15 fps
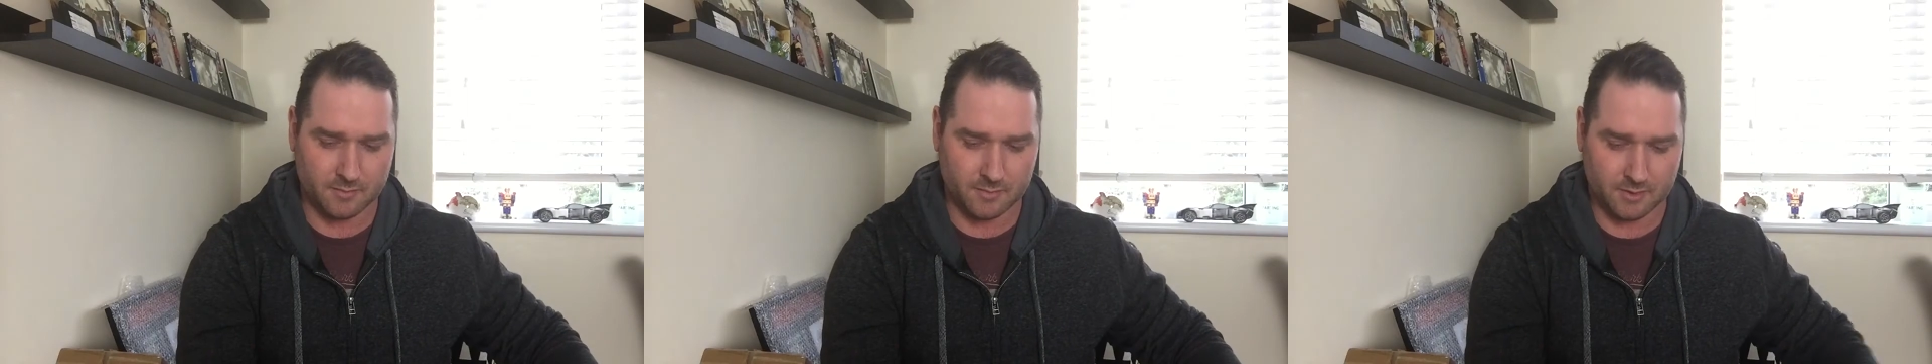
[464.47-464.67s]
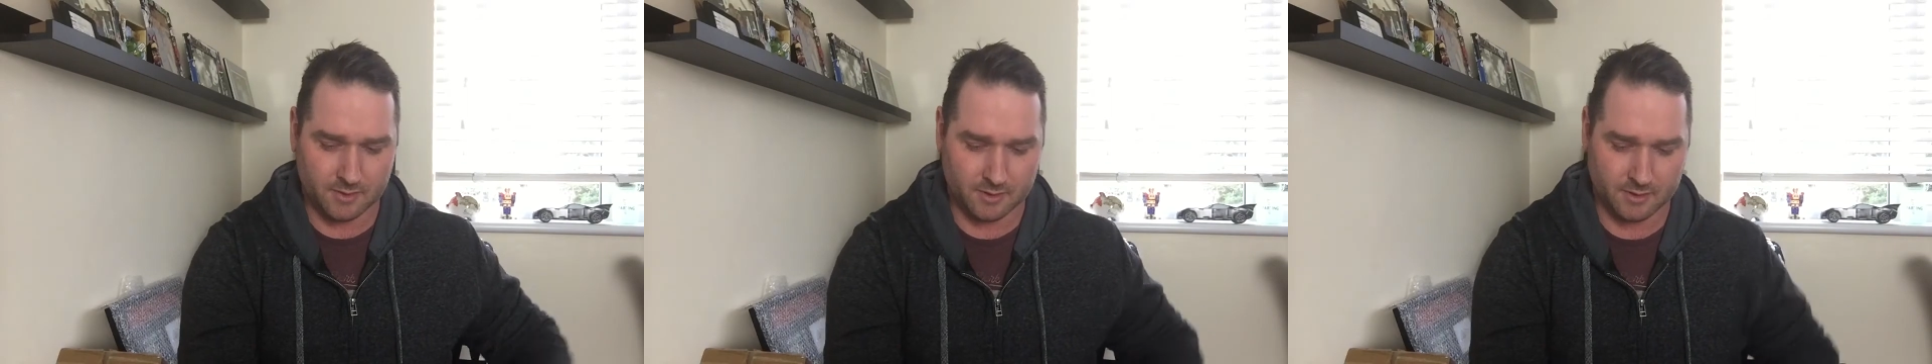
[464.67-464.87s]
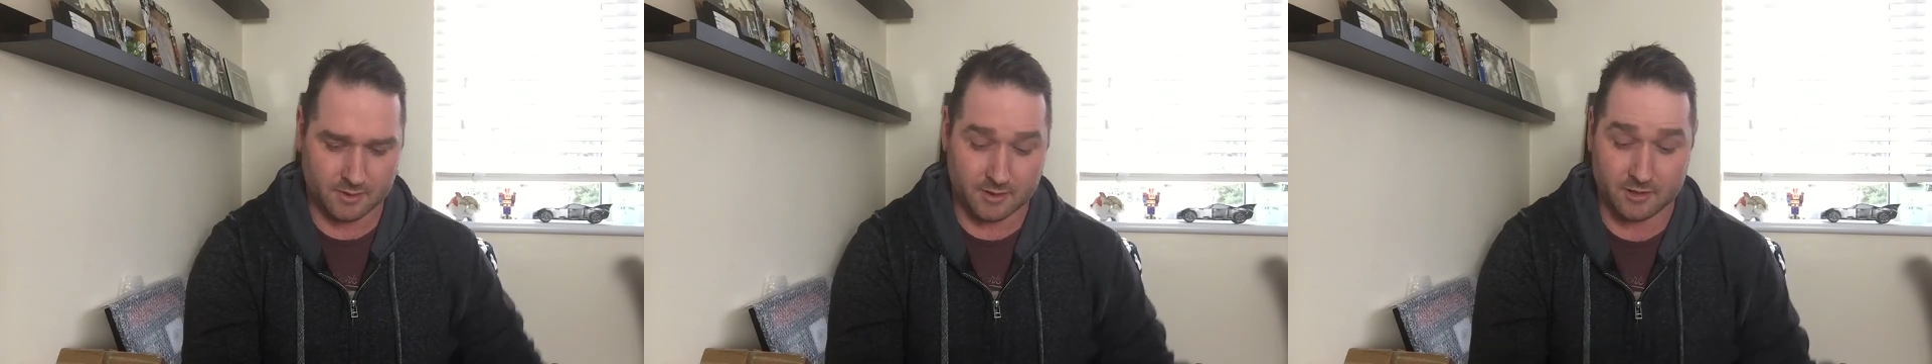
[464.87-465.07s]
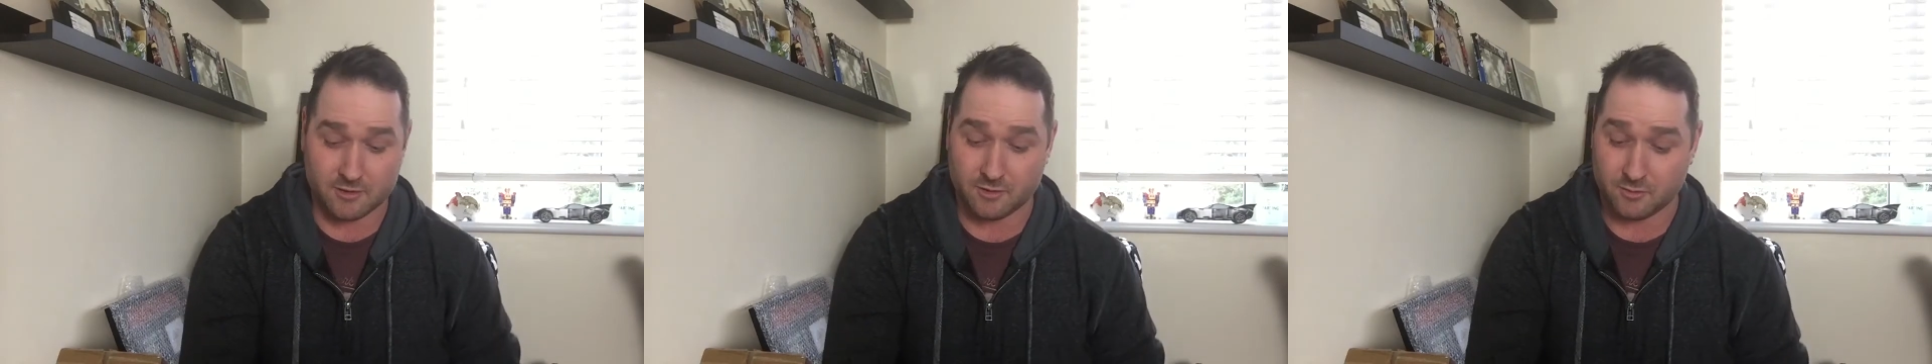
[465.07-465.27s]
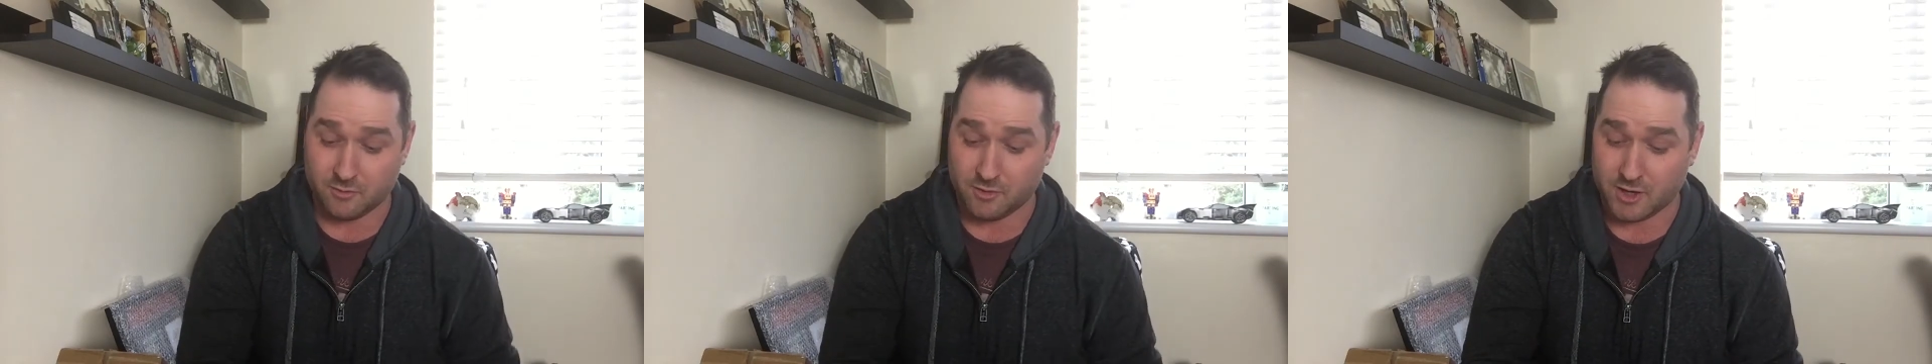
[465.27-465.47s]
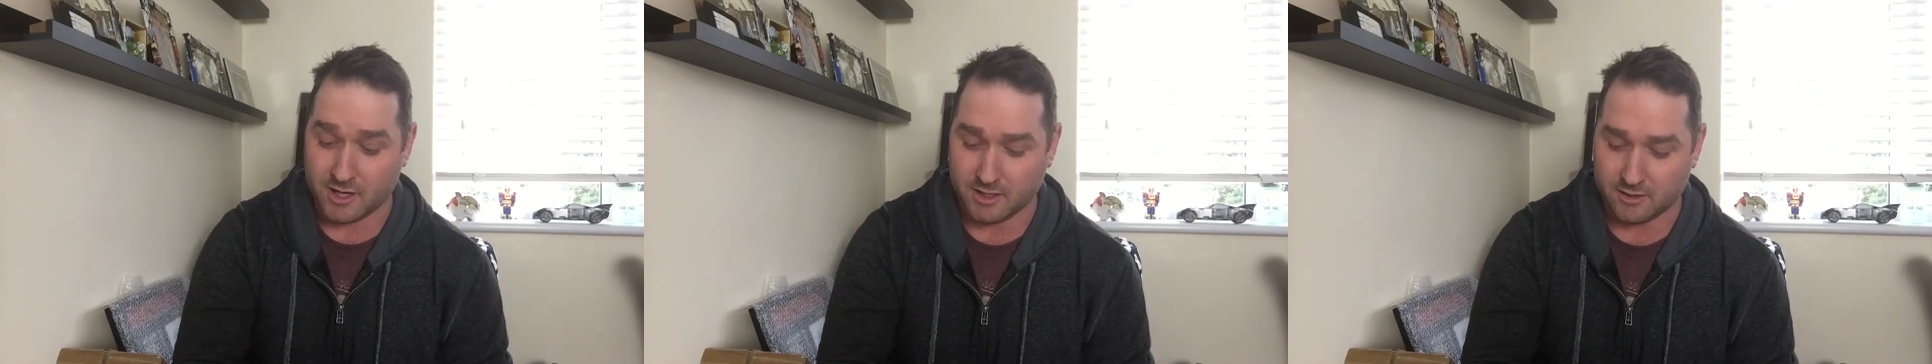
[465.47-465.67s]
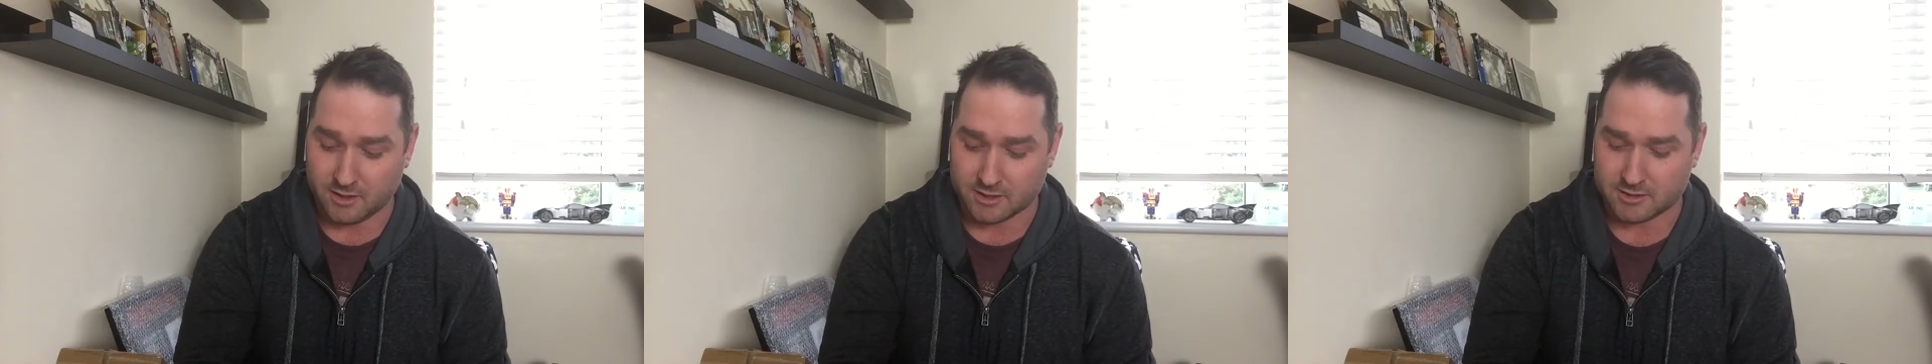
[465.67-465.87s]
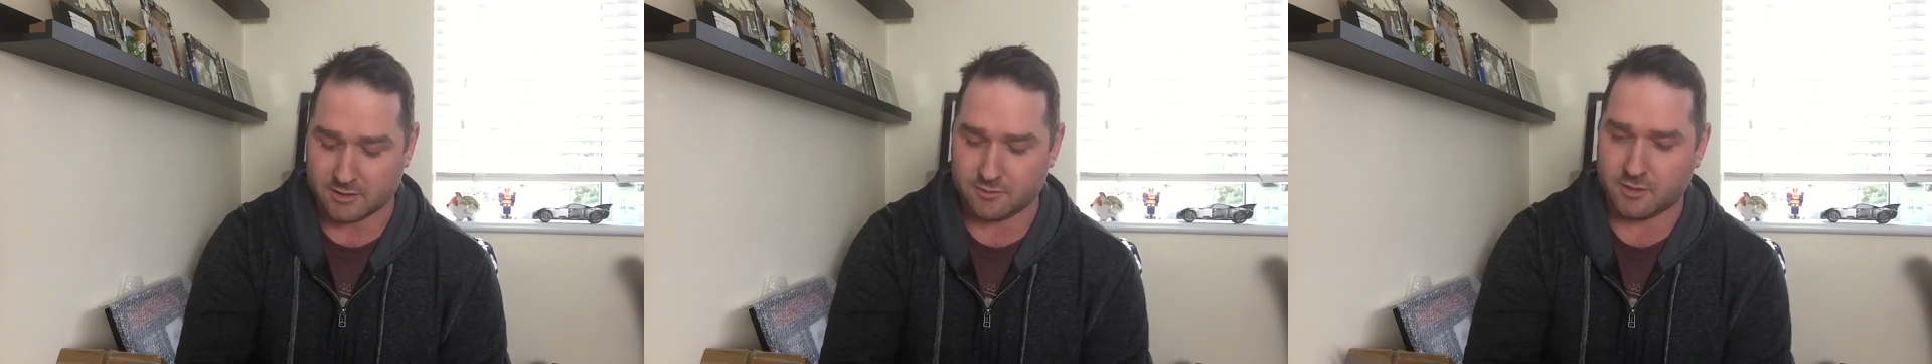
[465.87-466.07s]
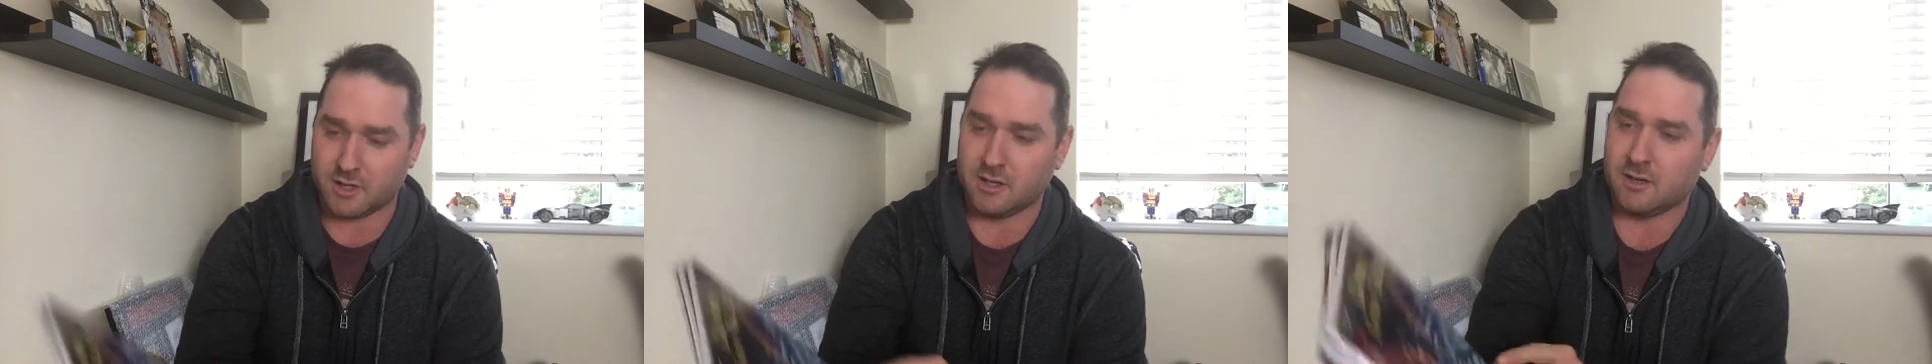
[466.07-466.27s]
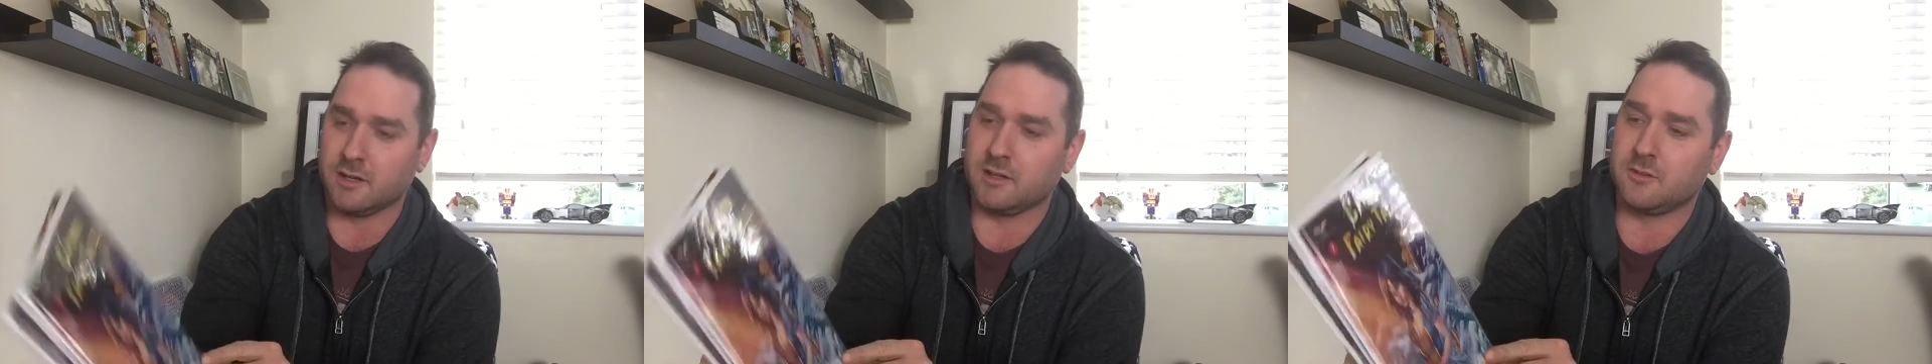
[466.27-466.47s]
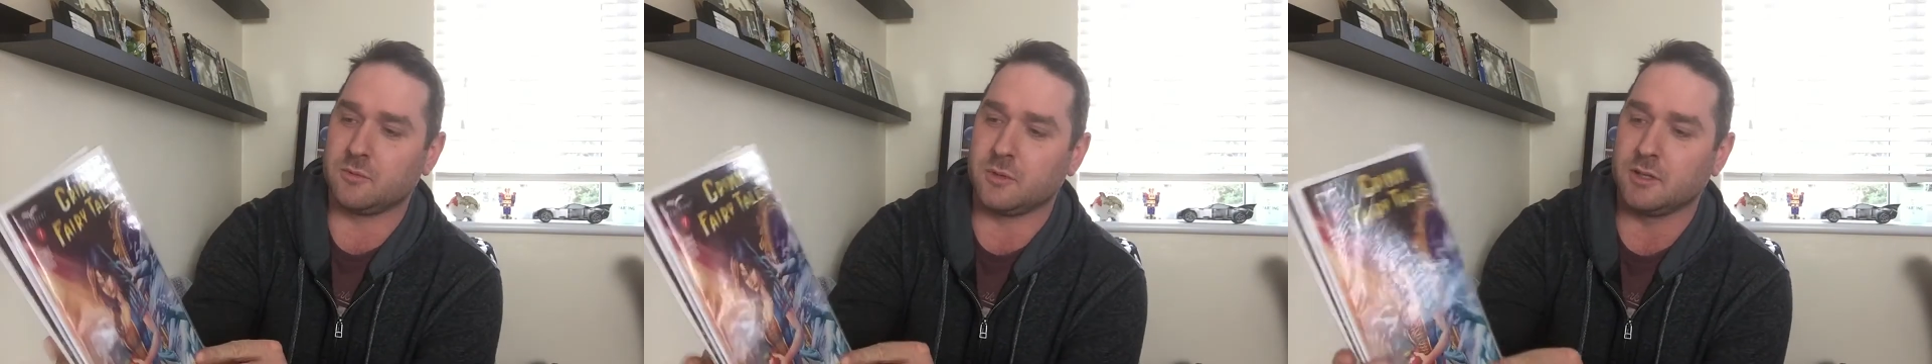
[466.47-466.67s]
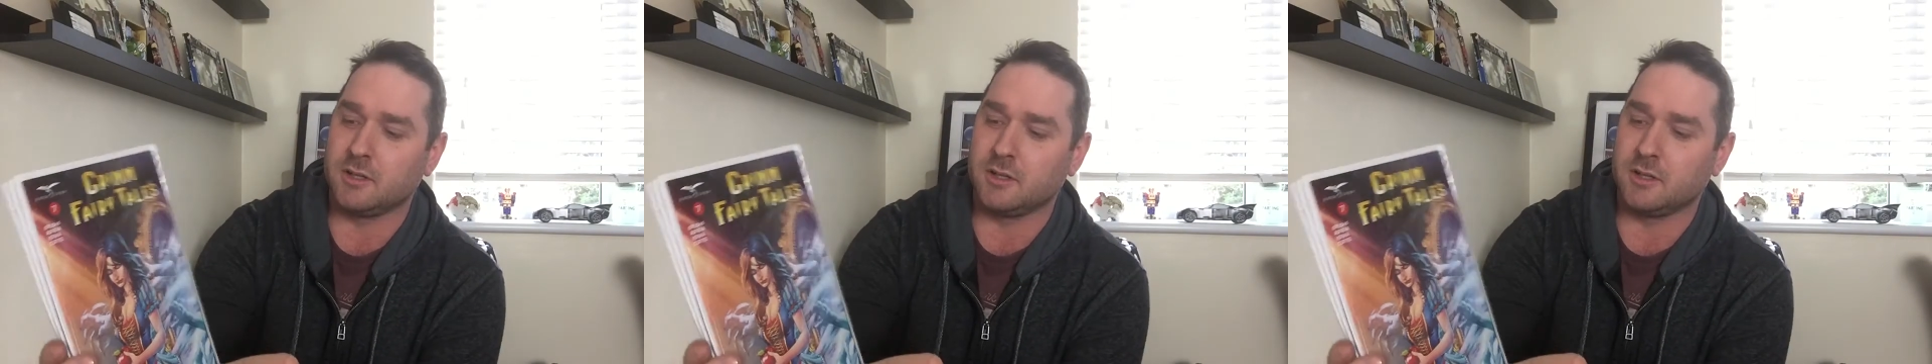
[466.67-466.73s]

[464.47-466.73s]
This is really nice. I really like this one.